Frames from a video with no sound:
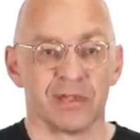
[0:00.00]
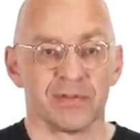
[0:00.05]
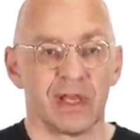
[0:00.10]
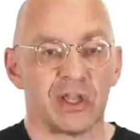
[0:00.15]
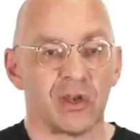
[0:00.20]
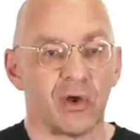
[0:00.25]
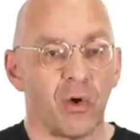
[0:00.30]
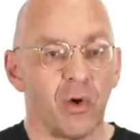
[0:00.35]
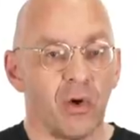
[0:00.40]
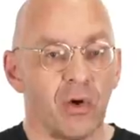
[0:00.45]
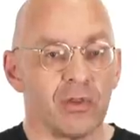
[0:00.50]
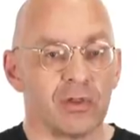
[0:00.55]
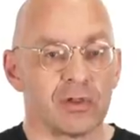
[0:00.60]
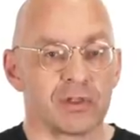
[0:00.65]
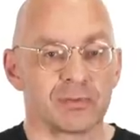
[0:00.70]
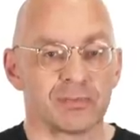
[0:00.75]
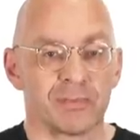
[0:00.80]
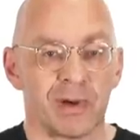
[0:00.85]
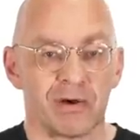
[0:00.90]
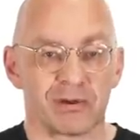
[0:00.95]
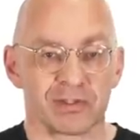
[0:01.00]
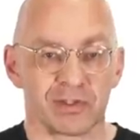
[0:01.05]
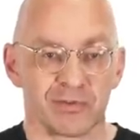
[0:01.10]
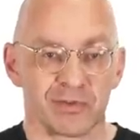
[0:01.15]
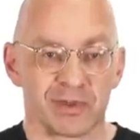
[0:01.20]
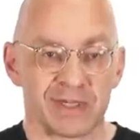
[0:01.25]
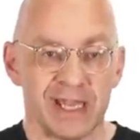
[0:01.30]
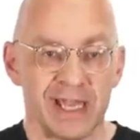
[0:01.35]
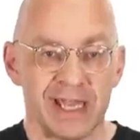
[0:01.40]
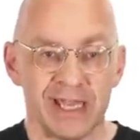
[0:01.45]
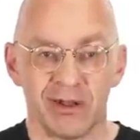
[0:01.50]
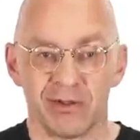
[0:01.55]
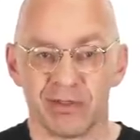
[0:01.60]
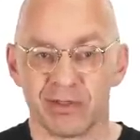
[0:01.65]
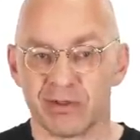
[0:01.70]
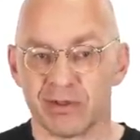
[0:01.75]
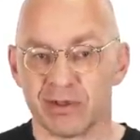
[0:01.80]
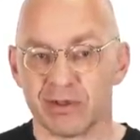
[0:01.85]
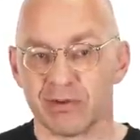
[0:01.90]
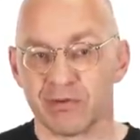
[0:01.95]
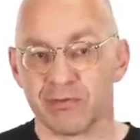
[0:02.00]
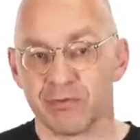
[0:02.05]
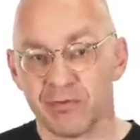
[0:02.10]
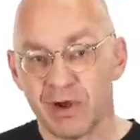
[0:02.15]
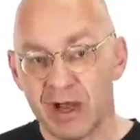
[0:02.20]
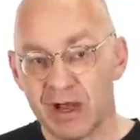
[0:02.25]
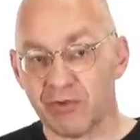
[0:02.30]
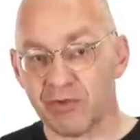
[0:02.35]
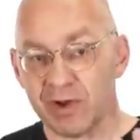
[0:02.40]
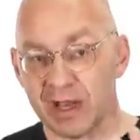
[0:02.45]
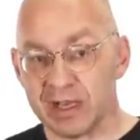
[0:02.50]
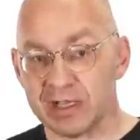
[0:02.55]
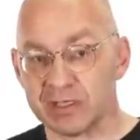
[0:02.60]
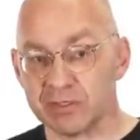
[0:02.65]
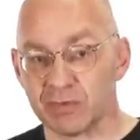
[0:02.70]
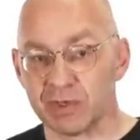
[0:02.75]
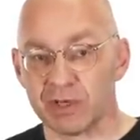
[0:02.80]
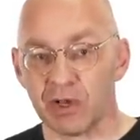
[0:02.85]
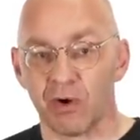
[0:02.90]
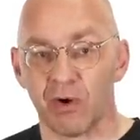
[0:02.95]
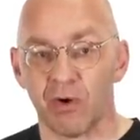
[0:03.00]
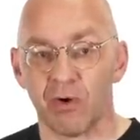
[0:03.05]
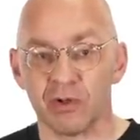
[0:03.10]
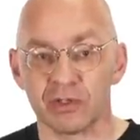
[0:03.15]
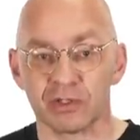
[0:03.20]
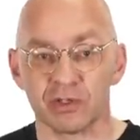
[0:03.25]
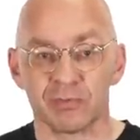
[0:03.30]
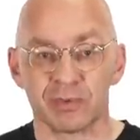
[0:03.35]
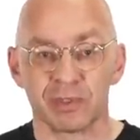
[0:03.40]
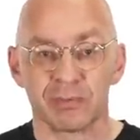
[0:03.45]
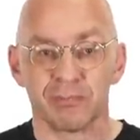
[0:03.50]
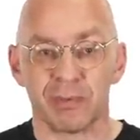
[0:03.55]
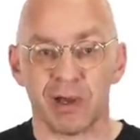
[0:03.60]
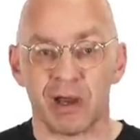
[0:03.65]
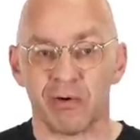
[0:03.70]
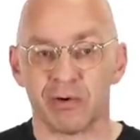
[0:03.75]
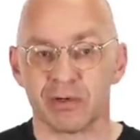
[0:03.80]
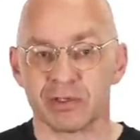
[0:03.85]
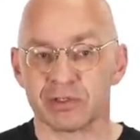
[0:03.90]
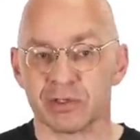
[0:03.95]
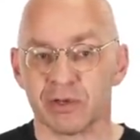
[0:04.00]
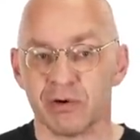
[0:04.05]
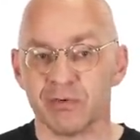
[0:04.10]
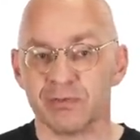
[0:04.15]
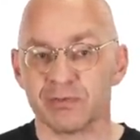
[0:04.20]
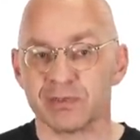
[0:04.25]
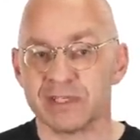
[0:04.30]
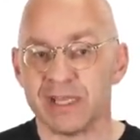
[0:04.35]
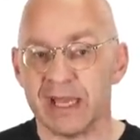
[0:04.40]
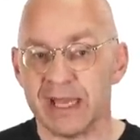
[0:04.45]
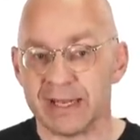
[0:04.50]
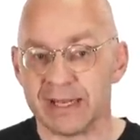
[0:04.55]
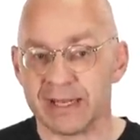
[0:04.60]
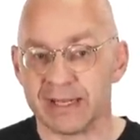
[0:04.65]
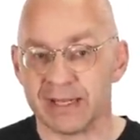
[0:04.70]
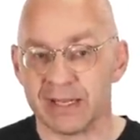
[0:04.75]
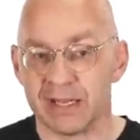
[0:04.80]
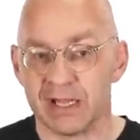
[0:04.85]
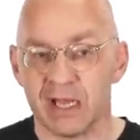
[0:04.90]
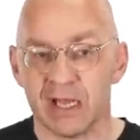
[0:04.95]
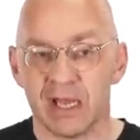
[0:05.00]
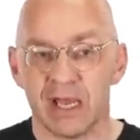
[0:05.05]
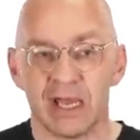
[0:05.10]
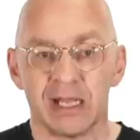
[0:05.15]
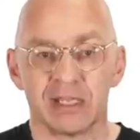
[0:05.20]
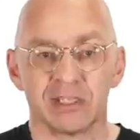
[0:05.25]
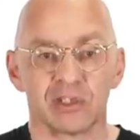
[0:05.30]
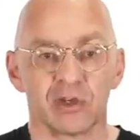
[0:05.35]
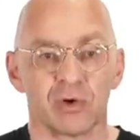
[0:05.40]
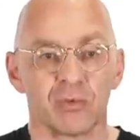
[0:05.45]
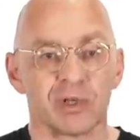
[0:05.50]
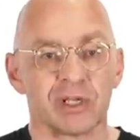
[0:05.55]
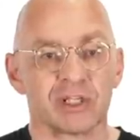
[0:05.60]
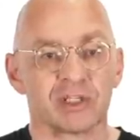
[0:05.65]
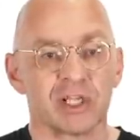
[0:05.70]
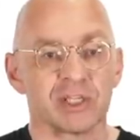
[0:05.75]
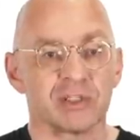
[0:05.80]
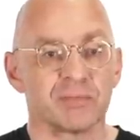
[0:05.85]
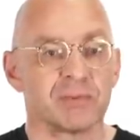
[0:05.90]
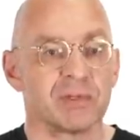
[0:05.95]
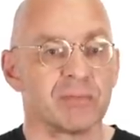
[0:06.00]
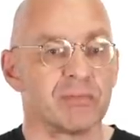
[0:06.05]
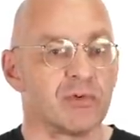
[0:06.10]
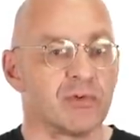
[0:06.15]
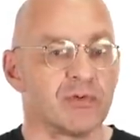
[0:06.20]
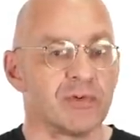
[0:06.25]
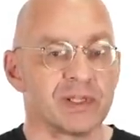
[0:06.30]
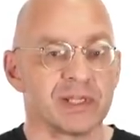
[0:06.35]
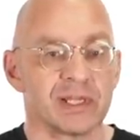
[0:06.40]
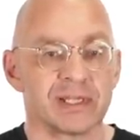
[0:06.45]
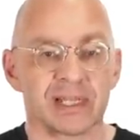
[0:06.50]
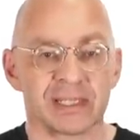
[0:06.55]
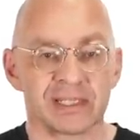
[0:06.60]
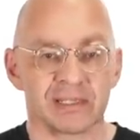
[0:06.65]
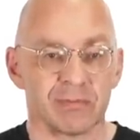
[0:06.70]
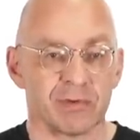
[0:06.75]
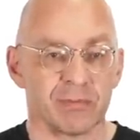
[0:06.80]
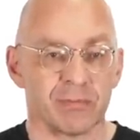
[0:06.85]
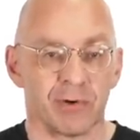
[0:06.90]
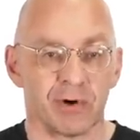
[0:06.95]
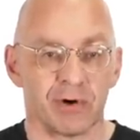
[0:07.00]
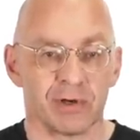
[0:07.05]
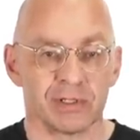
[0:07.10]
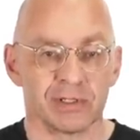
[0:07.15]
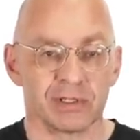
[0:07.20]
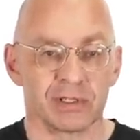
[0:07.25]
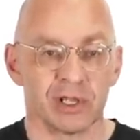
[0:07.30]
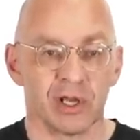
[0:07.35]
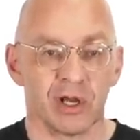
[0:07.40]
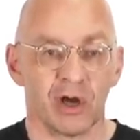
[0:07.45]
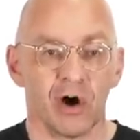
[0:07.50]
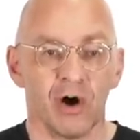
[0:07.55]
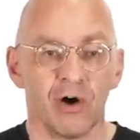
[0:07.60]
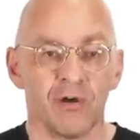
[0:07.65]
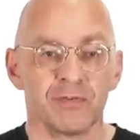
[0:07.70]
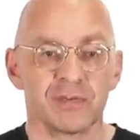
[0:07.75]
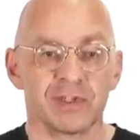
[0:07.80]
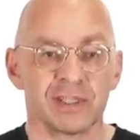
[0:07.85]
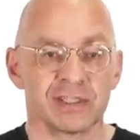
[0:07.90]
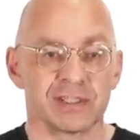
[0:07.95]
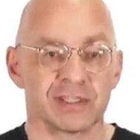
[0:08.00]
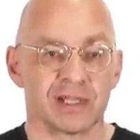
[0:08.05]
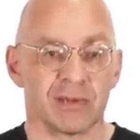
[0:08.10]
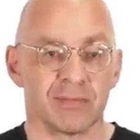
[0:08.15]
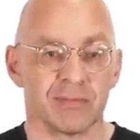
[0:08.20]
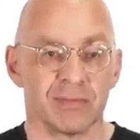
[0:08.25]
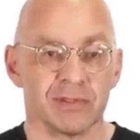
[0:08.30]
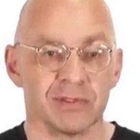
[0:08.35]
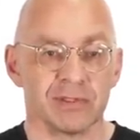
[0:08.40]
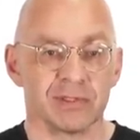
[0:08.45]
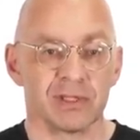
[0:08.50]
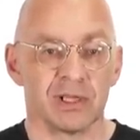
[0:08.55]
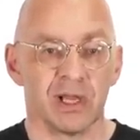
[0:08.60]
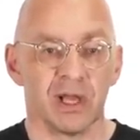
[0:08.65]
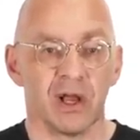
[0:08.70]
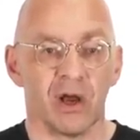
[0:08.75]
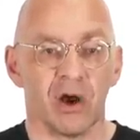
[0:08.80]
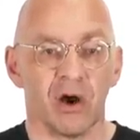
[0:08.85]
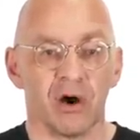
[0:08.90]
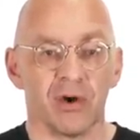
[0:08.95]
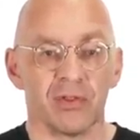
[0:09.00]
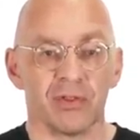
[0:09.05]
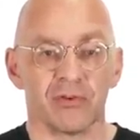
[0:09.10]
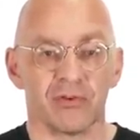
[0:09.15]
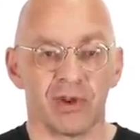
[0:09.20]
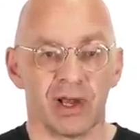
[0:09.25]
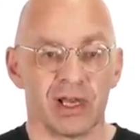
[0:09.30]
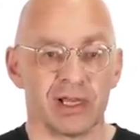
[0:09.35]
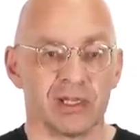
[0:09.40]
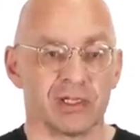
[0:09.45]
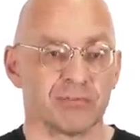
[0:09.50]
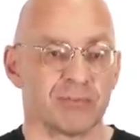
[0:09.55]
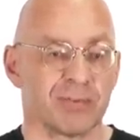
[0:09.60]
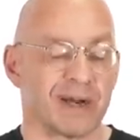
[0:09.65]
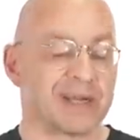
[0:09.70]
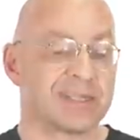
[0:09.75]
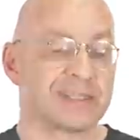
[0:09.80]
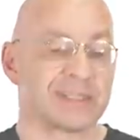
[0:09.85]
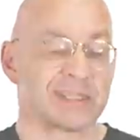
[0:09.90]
Then all those powers of k on the far right will also be powers of 10. And so we'll just be moving the decimal points of these numbers on the right by